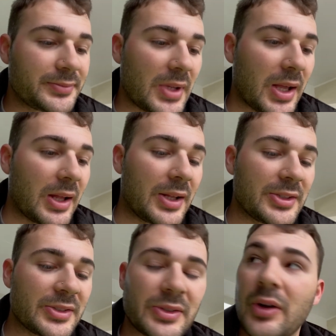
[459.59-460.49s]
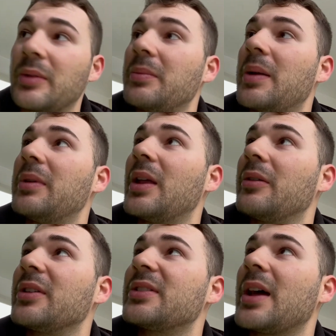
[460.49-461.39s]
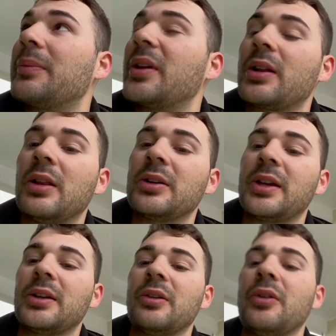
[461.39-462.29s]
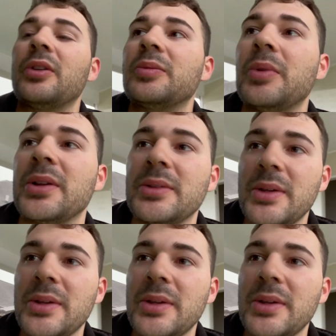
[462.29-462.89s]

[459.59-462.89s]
I just thought maybe that would have stopped the clunking noise. But